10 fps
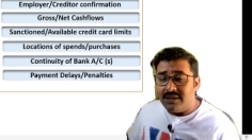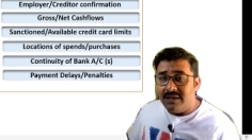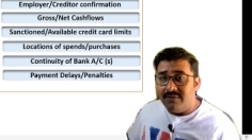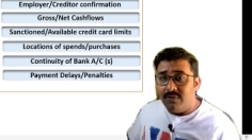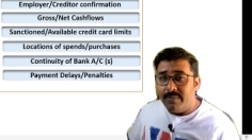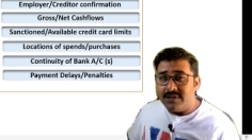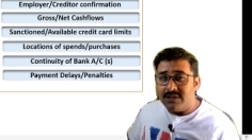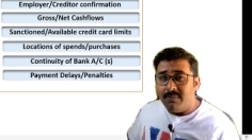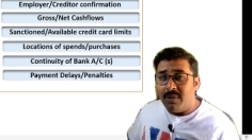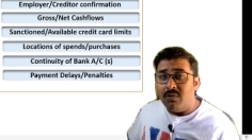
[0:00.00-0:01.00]
information
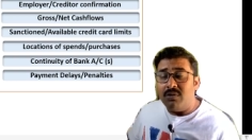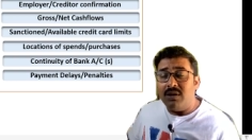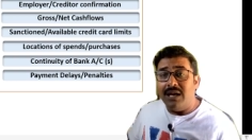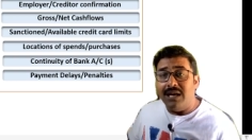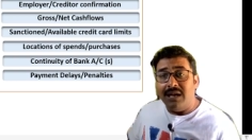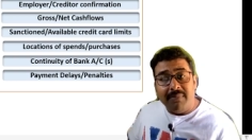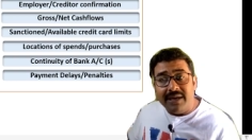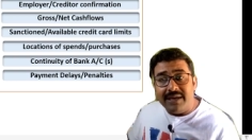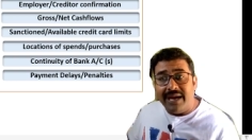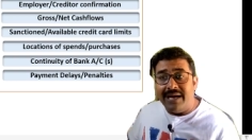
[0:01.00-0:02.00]
about limit
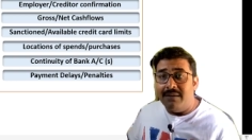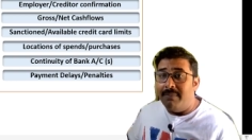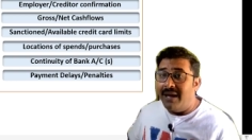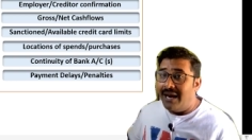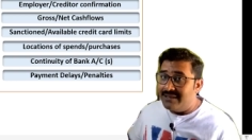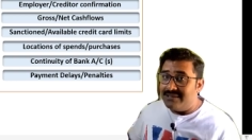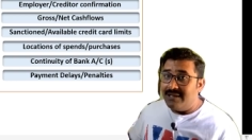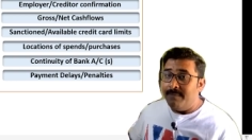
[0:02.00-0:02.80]
and balance.